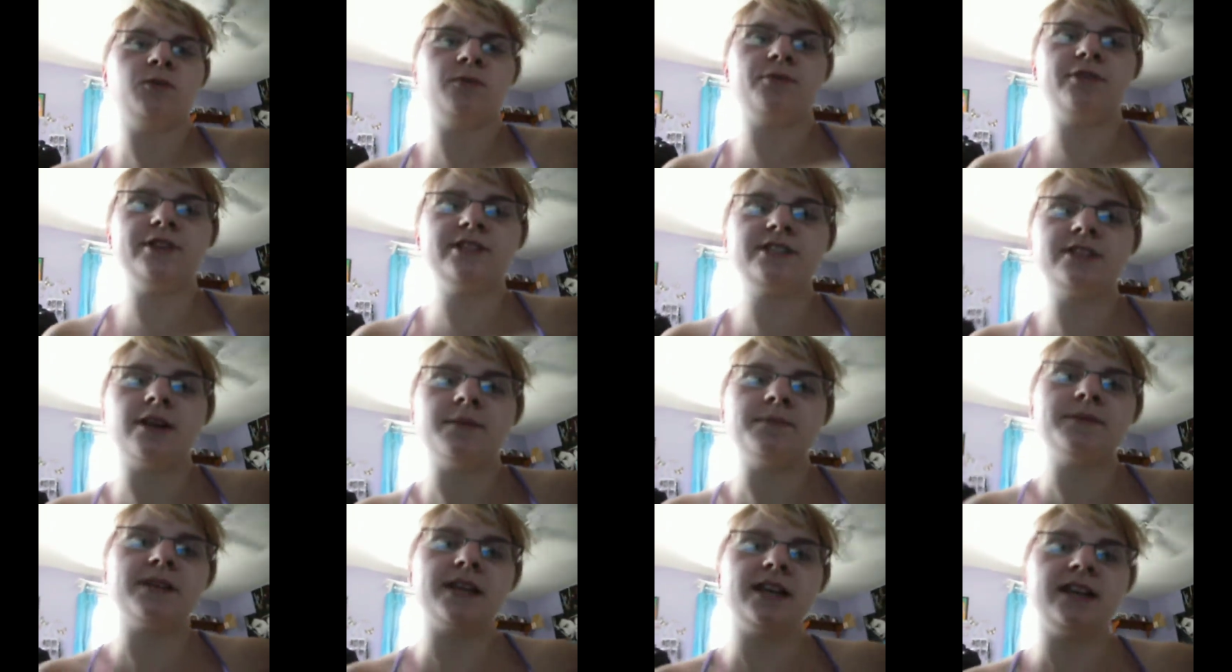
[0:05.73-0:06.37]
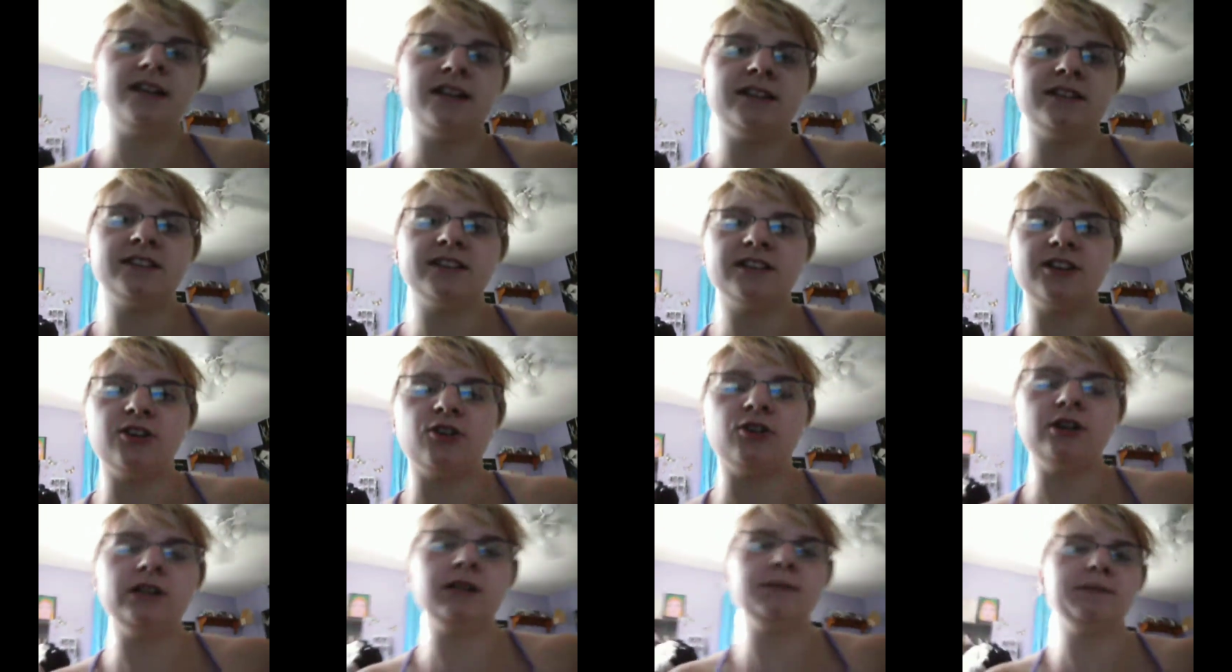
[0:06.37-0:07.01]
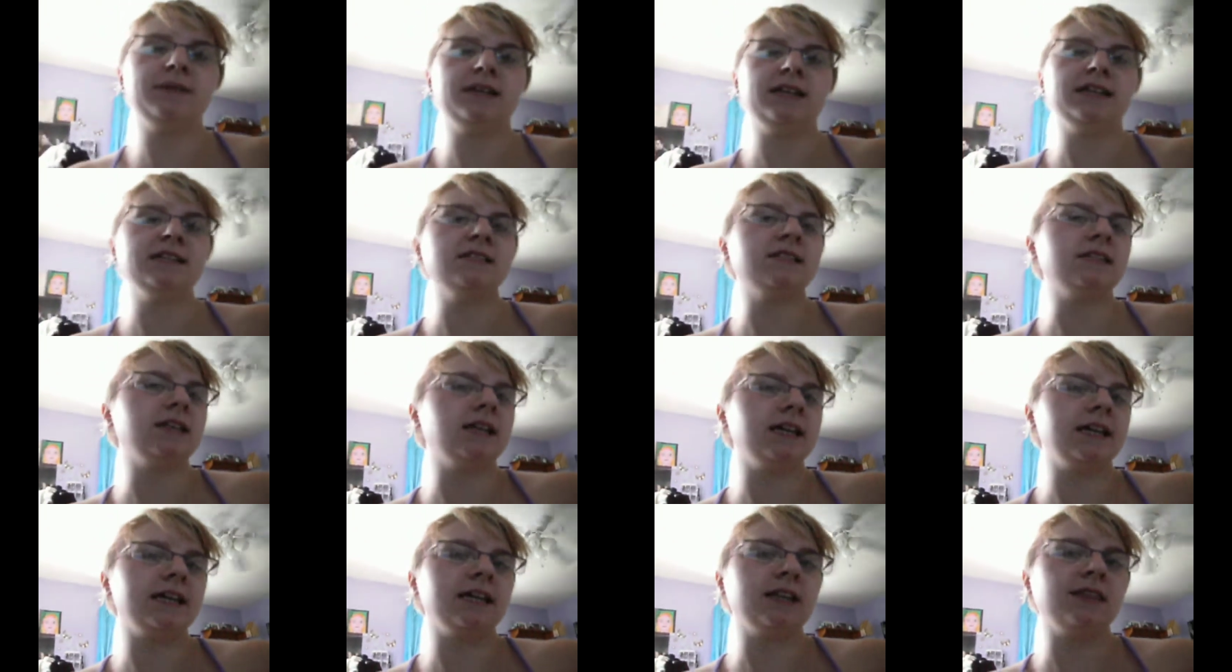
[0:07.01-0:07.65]
this update isn't going to be as
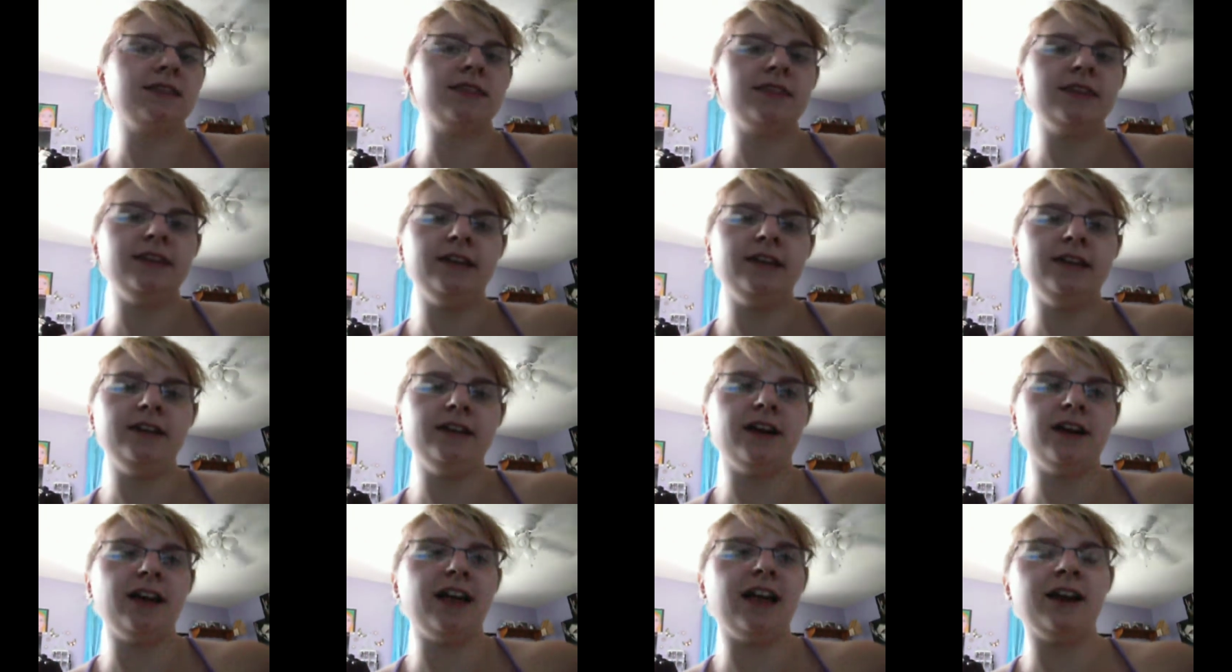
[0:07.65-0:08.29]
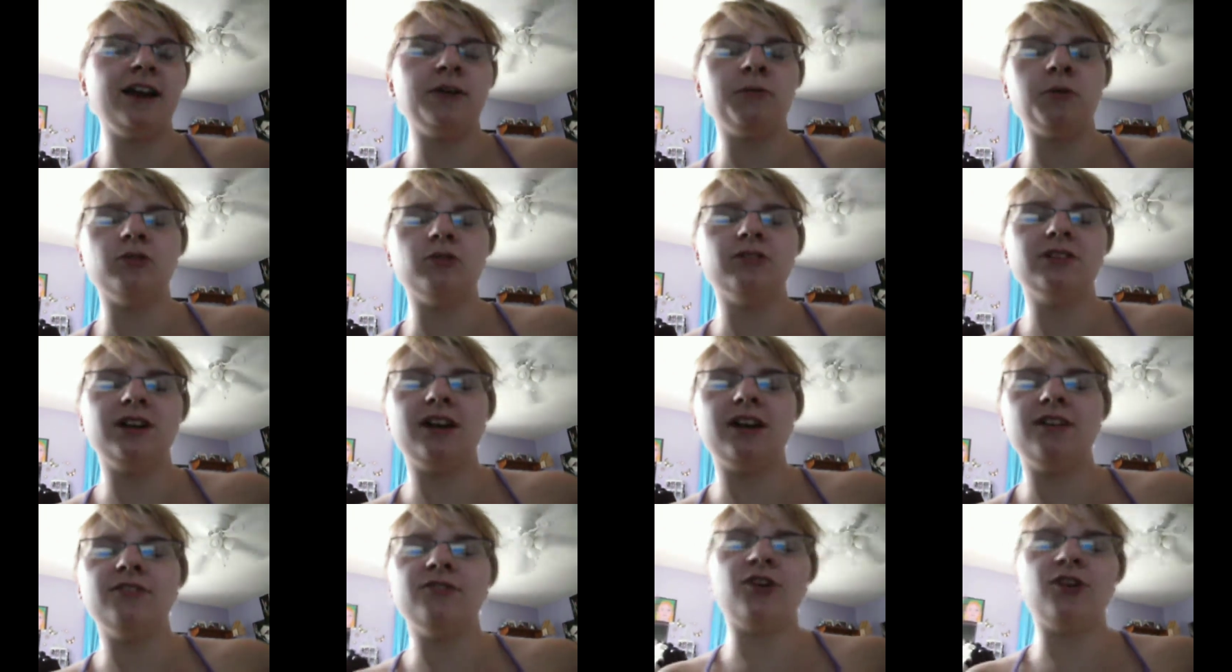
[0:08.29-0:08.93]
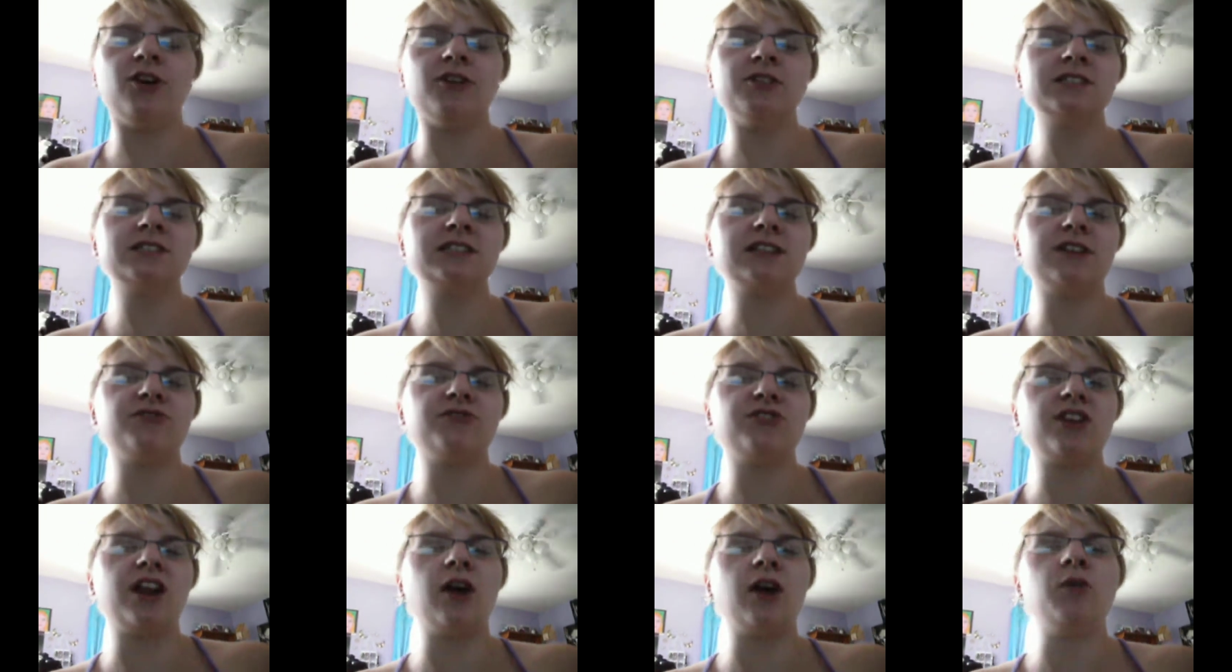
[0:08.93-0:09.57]
lengthy, and it won't have all the
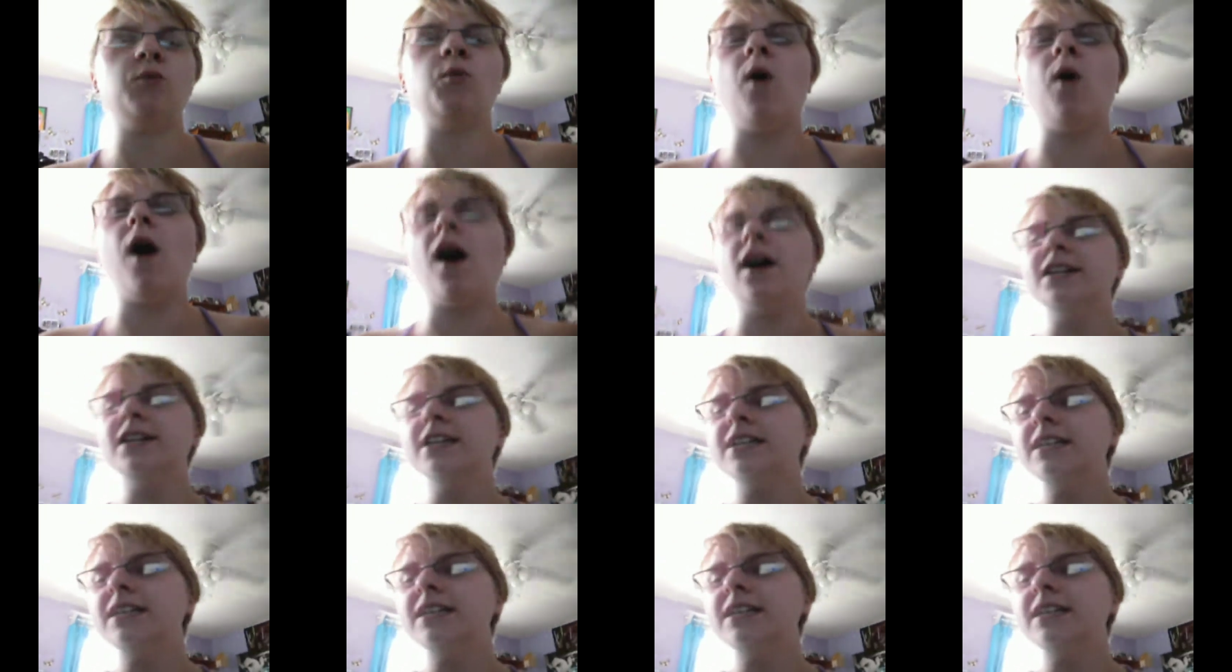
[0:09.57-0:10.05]
stuff that I wanted